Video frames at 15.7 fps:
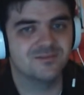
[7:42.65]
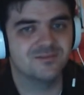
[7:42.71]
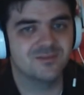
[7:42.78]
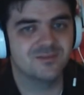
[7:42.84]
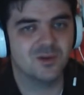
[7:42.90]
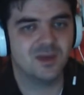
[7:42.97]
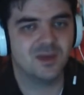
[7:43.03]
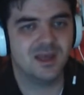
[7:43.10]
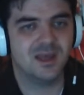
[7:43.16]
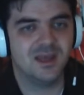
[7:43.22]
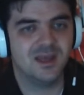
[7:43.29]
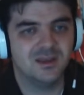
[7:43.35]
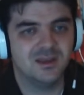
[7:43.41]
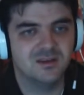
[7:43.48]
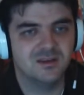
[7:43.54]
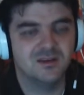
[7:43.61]
Okay?
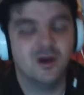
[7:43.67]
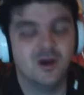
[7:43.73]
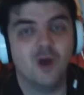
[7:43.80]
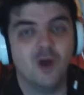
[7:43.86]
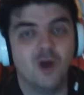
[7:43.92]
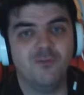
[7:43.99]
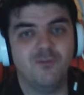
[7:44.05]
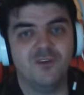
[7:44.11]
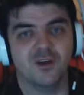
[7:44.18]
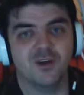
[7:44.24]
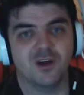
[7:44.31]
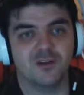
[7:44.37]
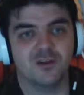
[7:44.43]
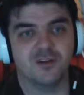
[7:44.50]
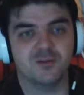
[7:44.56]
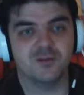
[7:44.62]
Hopefully you all got
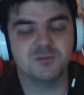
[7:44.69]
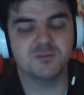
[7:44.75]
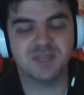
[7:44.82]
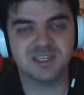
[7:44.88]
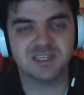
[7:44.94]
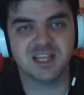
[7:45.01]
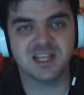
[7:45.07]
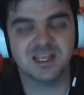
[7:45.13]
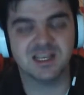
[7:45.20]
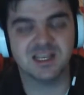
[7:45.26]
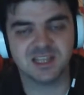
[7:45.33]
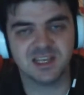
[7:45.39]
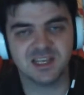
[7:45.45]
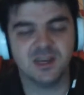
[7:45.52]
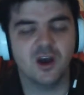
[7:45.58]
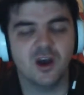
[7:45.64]
those, but that's classically
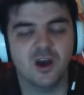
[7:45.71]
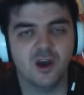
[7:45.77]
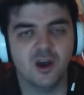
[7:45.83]
how